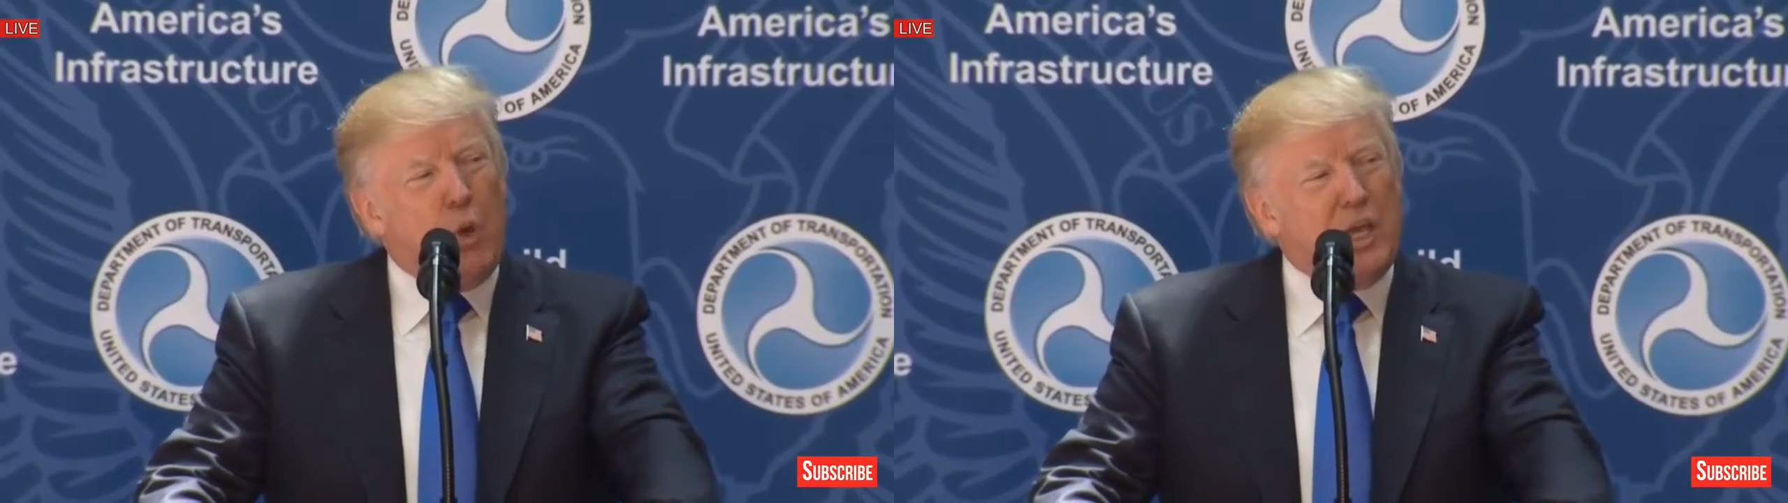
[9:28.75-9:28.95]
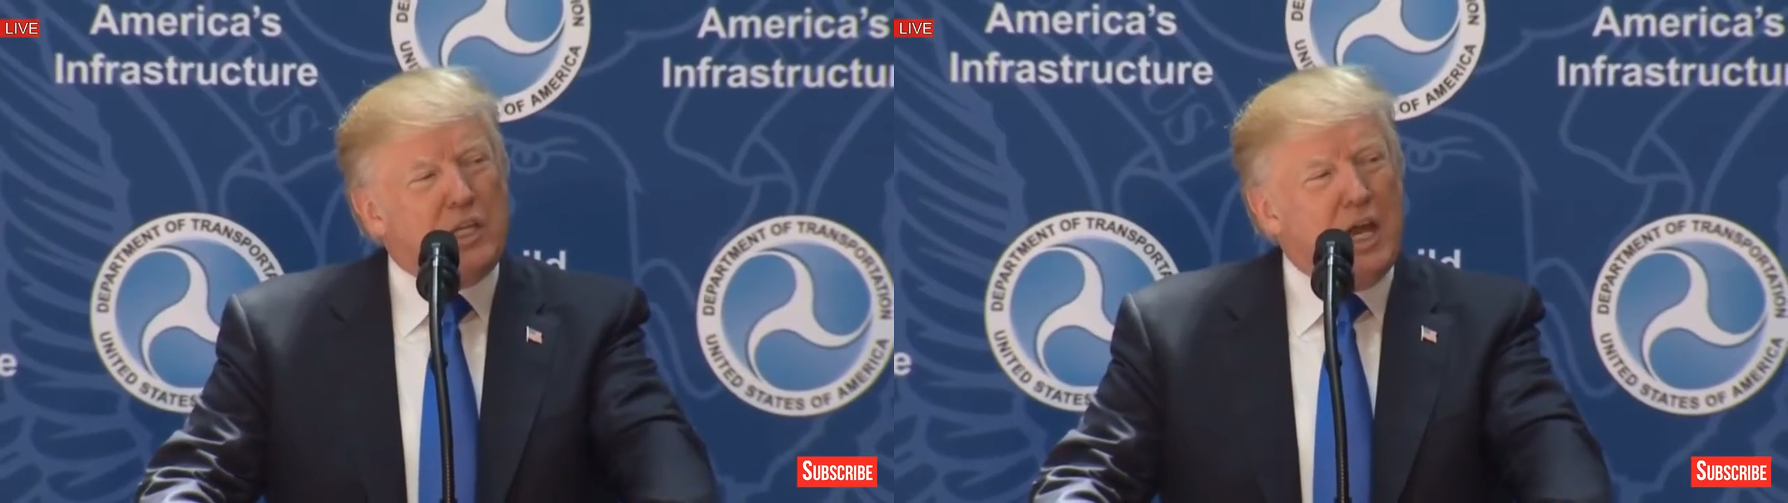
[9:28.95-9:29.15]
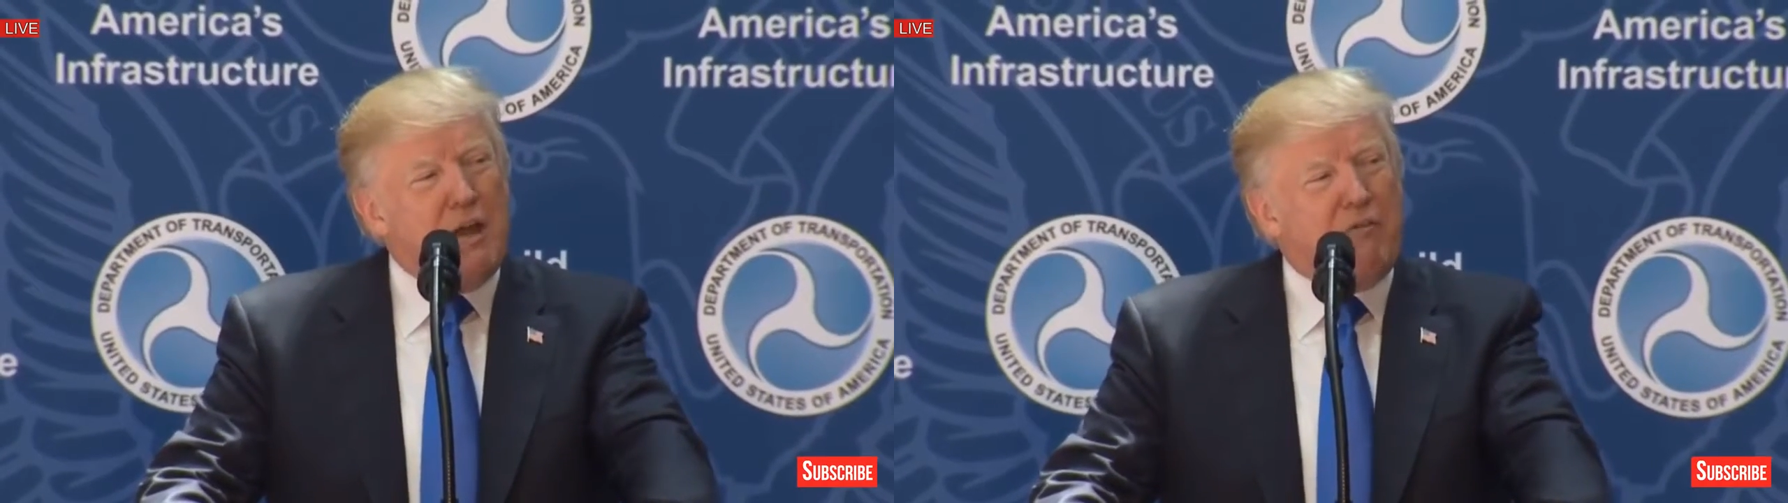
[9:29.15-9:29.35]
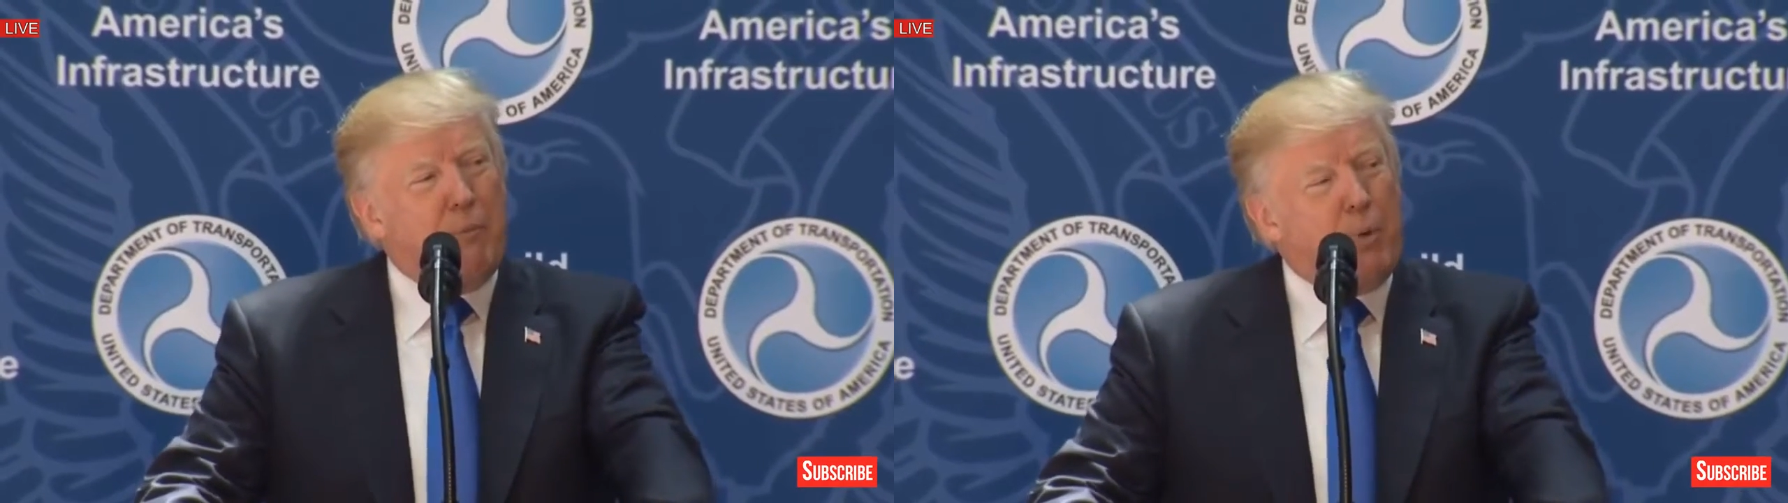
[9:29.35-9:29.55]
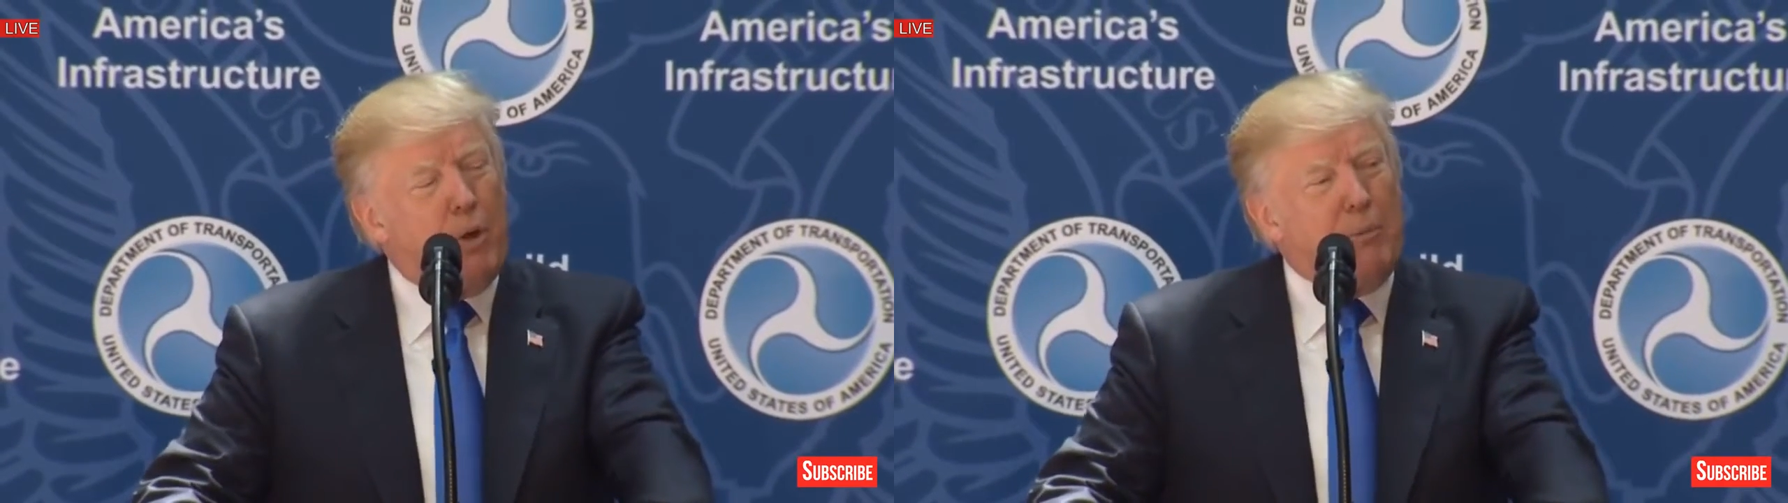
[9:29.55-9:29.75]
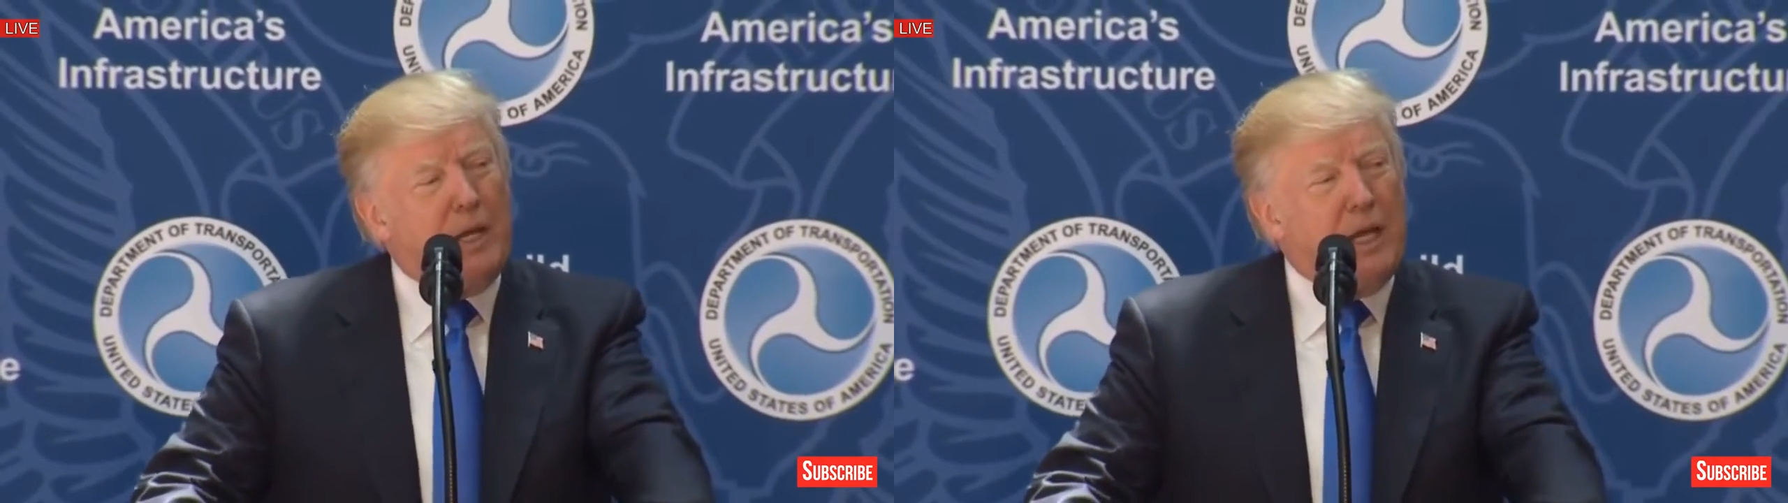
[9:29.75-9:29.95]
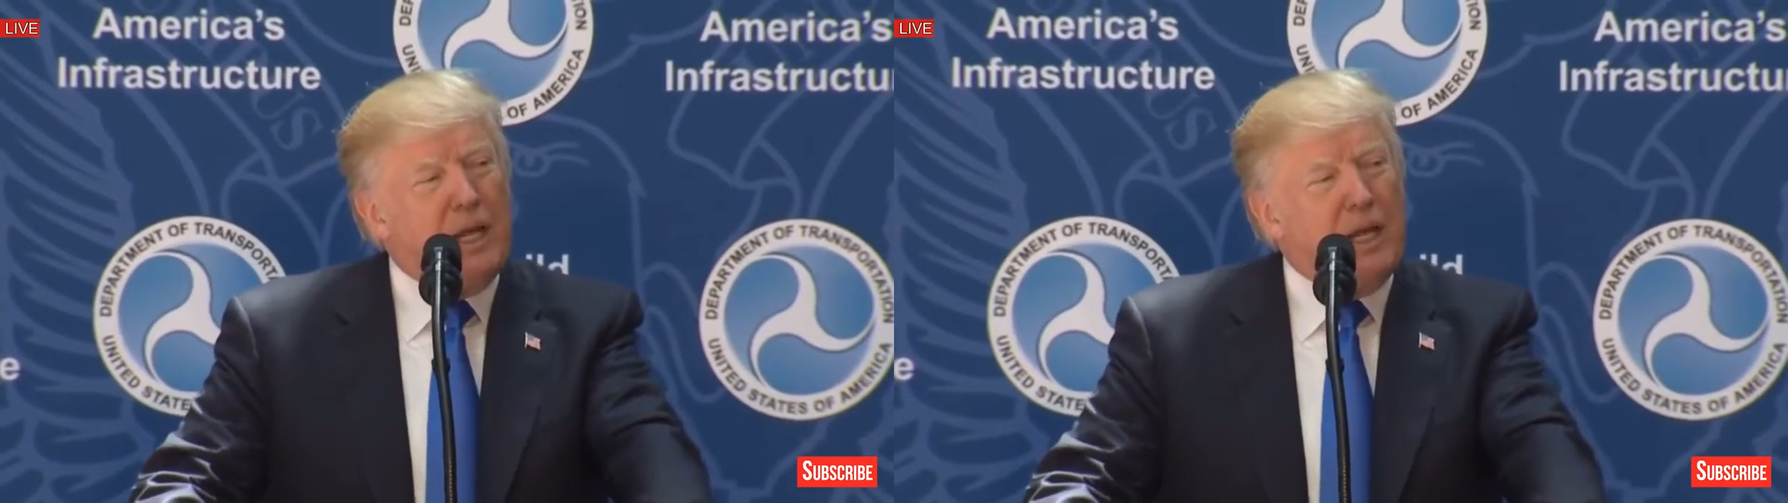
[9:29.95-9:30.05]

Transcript: wait time for permitting